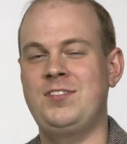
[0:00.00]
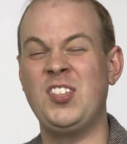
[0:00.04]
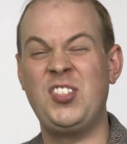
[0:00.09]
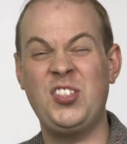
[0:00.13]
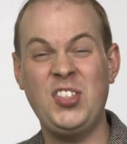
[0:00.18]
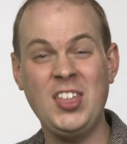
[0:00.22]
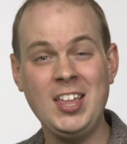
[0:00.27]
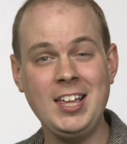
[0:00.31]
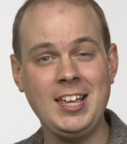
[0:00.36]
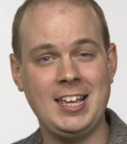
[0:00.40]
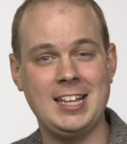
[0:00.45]
The
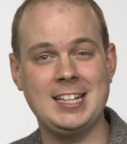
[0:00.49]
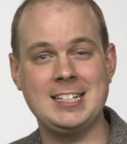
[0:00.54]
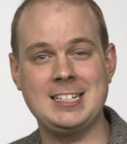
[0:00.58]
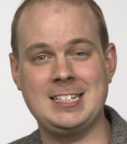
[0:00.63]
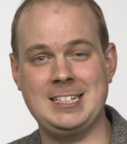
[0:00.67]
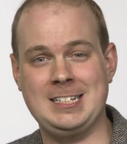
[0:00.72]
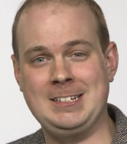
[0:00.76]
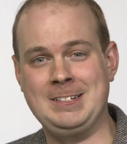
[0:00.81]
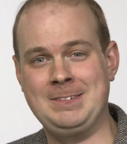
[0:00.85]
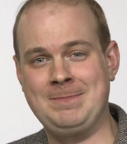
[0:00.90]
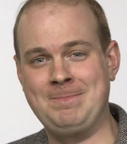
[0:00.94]
thing
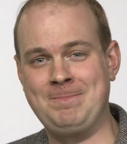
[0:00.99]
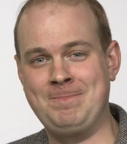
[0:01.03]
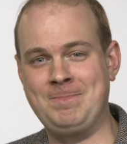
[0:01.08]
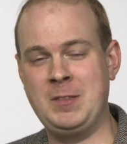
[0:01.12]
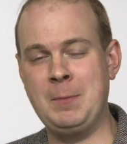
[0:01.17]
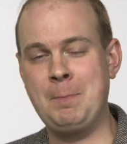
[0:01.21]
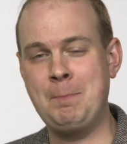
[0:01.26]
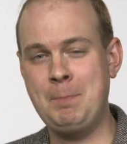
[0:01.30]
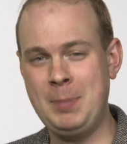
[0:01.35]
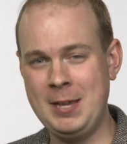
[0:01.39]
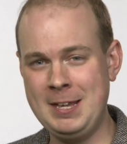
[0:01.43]
is,
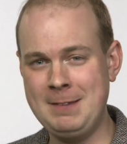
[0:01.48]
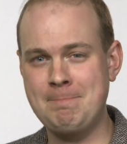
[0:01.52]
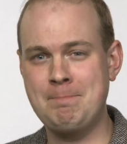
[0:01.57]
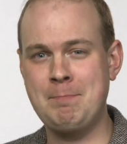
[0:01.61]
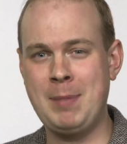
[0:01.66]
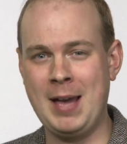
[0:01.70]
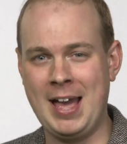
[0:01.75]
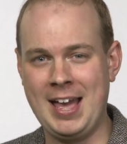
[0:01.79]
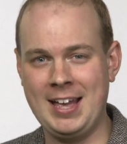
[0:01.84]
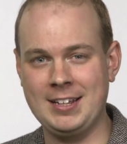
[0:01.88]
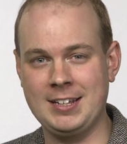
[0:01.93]
the
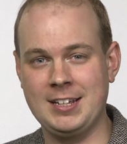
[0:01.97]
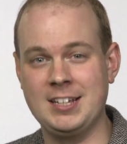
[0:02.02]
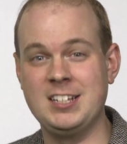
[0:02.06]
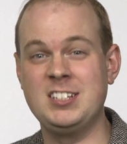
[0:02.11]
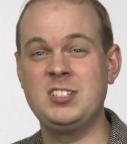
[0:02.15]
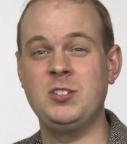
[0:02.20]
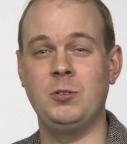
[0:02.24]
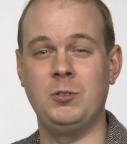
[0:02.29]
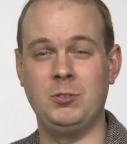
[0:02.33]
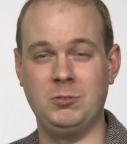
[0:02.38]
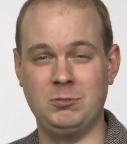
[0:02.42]
Big Bang
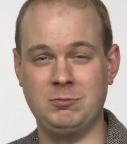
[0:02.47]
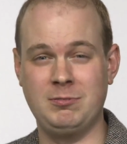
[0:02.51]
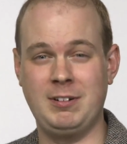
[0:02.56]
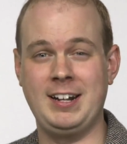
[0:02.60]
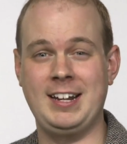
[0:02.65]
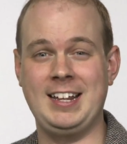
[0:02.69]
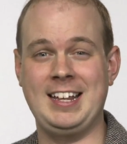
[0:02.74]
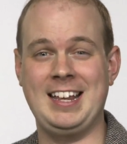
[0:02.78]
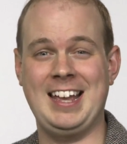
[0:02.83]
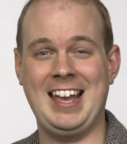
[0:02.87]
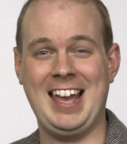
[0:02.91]
has
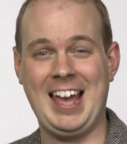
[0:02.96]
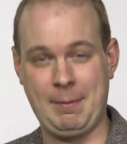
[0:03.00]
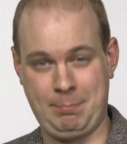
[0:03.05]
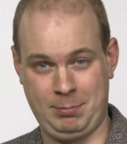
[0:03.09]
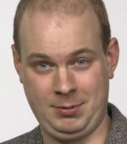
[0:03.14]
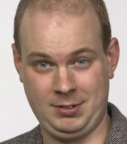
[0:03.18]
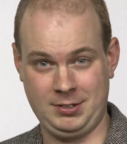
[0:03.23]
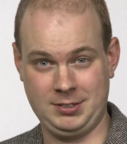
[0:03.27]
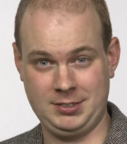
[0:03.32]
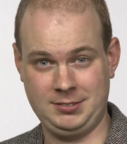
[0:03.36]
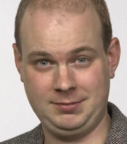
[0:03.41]
already
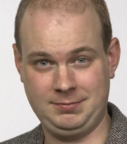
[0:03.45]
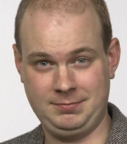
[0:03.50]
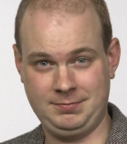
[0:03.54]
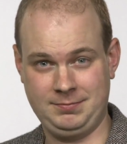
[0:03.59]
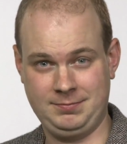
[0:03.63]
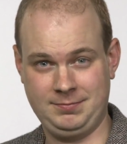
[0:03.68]
happened.